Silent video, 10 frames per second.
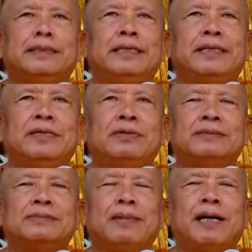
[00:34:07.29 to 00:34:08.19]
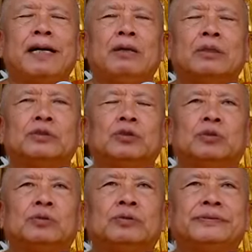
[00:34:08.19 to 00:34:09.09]
in your smile also.
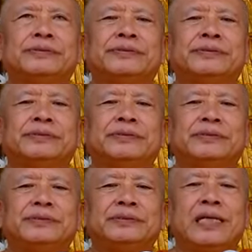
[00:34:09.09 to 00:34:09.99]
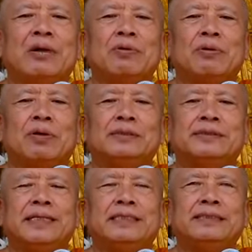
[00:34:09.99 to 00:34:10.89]
Now you got
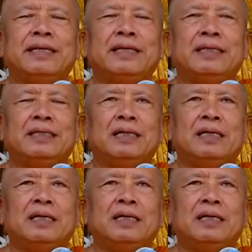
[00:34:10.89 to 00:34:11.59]
sensing